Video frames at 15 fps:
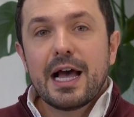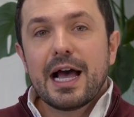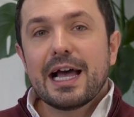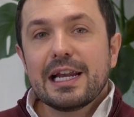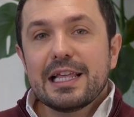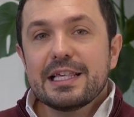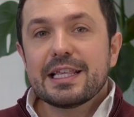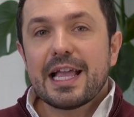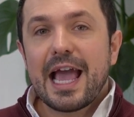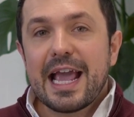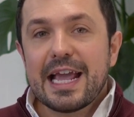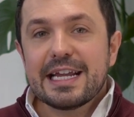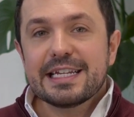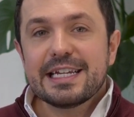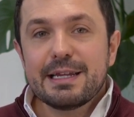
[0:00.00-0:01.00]
At least
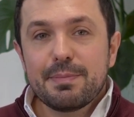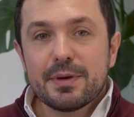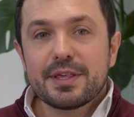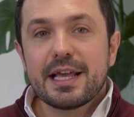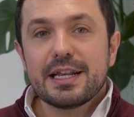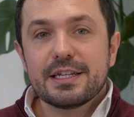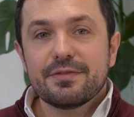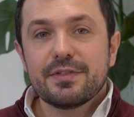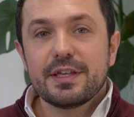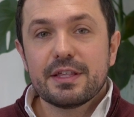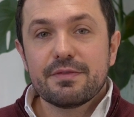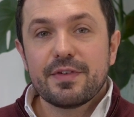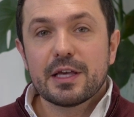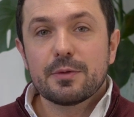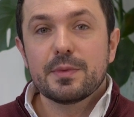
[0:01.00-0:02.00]
80% of these
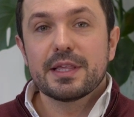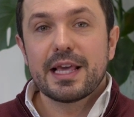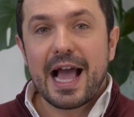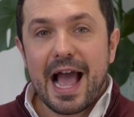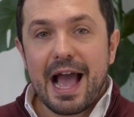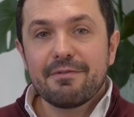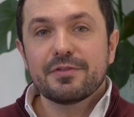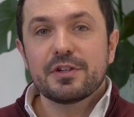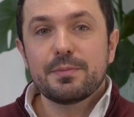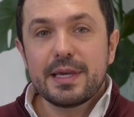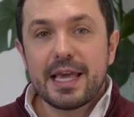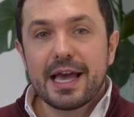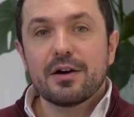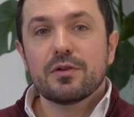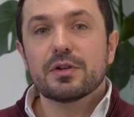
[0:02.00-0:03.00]
investments have to be
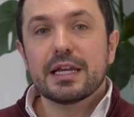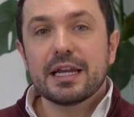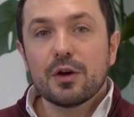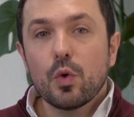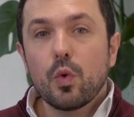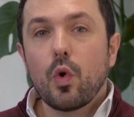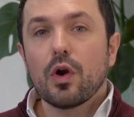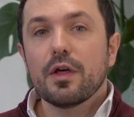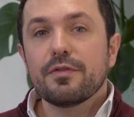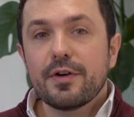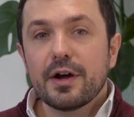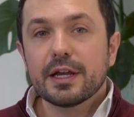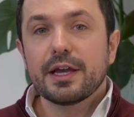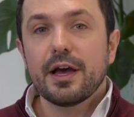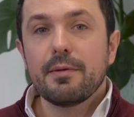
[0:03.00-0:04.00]
held in
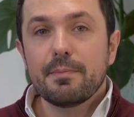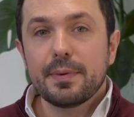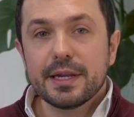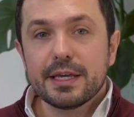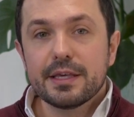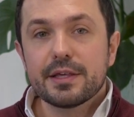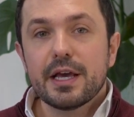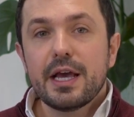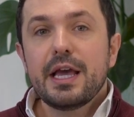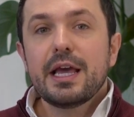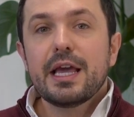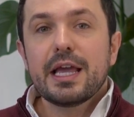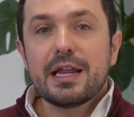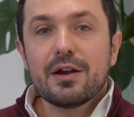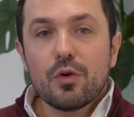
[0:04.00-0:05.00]
qualifying companies
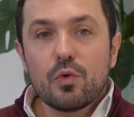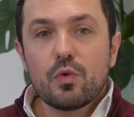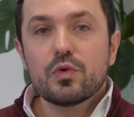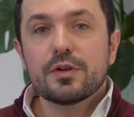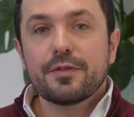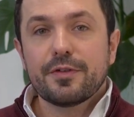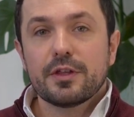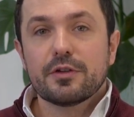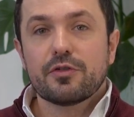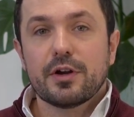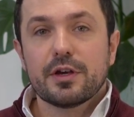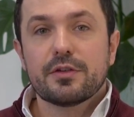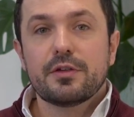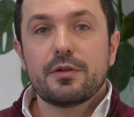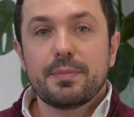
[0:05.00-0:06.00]
in order for the
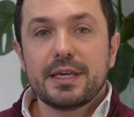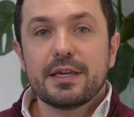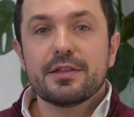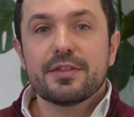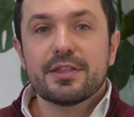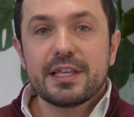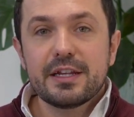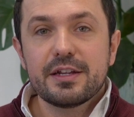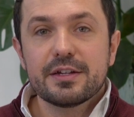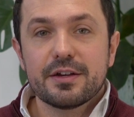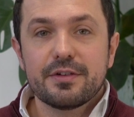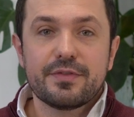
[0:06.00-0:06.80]
trust to be considered a